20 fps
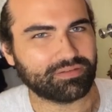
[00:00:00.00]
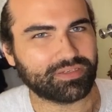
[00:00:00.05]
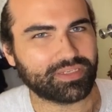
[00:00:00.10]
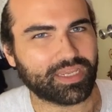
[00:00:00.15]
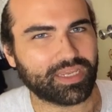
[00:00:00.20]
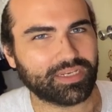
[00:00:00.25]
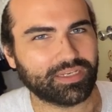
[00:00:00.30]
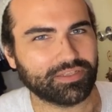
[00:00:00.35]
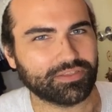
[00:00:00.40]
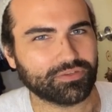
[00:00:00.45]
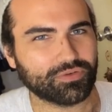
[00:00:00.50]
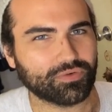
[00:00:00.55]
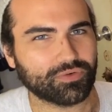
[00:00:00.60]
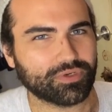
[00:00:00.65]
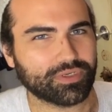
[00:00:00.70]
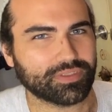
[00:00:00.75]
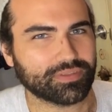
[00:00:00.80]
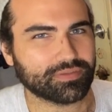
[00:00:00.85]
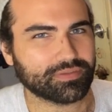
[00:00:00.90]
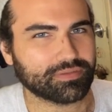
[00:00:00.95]
Danny
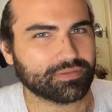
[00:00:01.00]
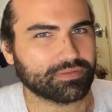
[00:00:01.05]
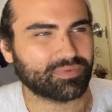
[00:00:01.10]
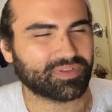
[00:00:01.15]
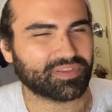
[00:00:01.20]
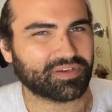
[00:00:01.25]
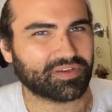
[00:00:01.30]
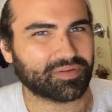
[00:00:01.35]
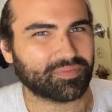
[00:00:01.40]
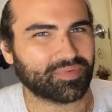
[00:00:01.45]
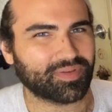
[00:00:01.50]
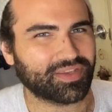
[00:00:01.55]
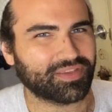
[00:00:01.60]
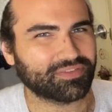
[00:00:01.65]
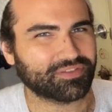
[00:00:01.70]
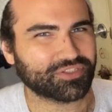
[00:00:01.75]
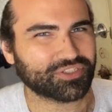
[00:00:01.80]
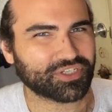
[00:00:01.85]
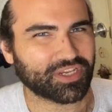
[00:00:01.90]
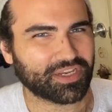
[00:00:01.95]
Torrance, without it being
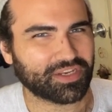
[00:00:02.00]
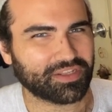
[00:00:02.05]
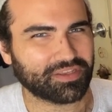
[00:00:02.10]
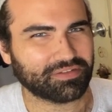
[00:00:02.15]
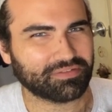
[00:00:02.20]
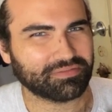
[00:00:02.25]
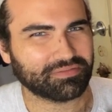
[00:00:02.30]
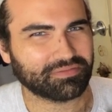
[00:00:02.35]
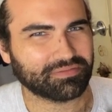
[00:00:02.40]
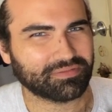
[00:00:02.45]
The Shining.